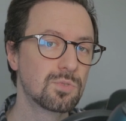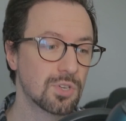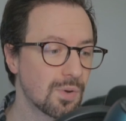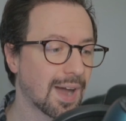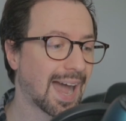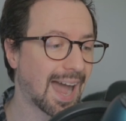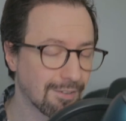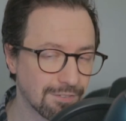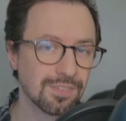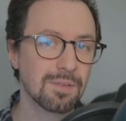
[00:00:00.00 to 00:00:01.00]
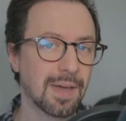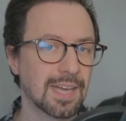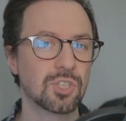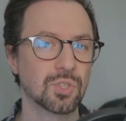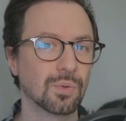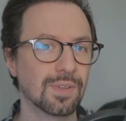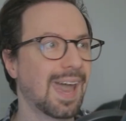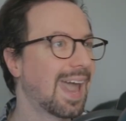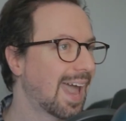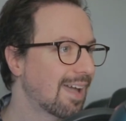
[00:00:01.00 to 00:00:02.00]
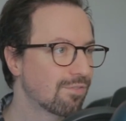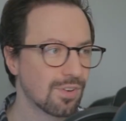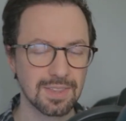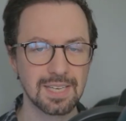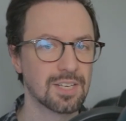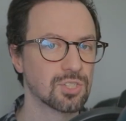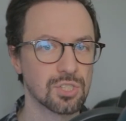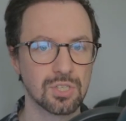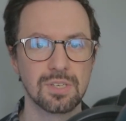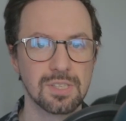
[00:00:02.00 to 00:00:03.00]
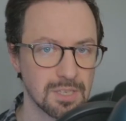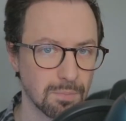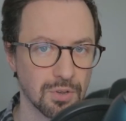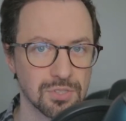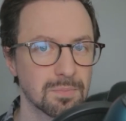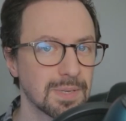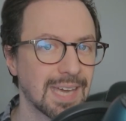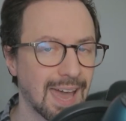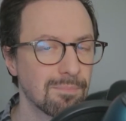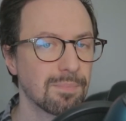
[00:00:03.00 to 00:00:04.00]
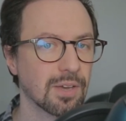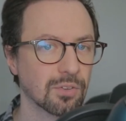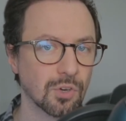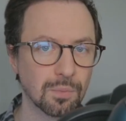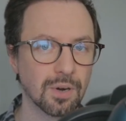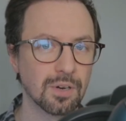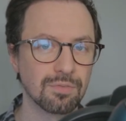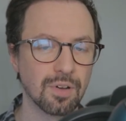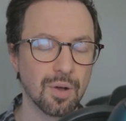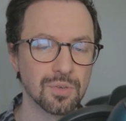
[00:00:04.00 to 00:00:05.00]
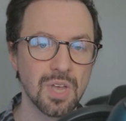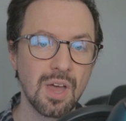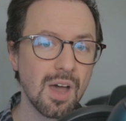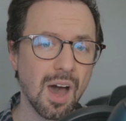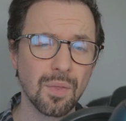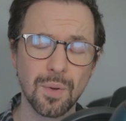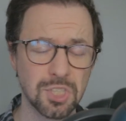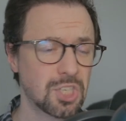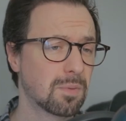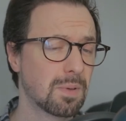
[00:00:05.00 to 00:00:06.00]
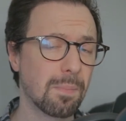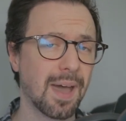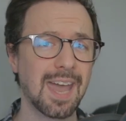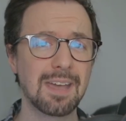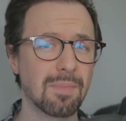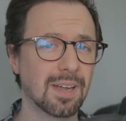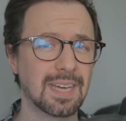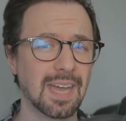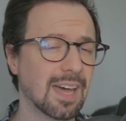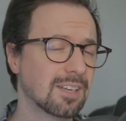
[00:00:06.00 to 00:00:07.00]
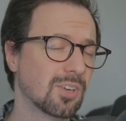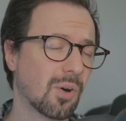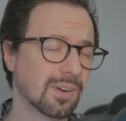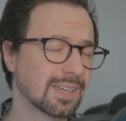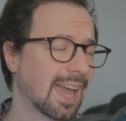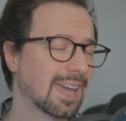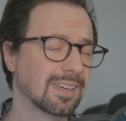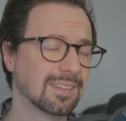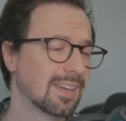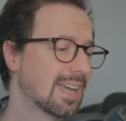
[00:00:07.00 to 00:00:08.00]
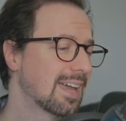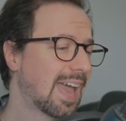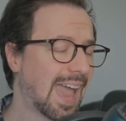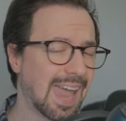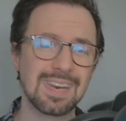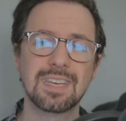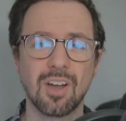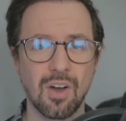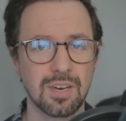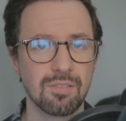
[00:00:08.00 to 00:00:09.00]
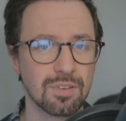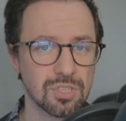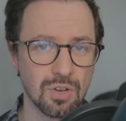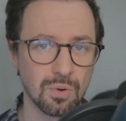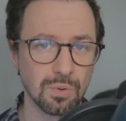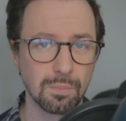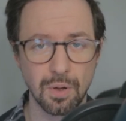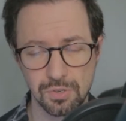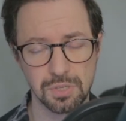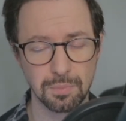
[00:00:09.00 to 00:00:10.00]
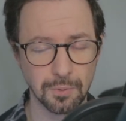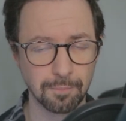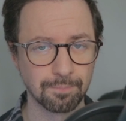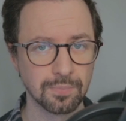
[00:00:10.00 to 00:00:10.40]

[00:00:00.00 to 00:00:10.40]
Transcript: do have to make sure that everything is as good as it possibly can be on your profiles. Otherwise, you could be paying money and not getting any kind of result possible.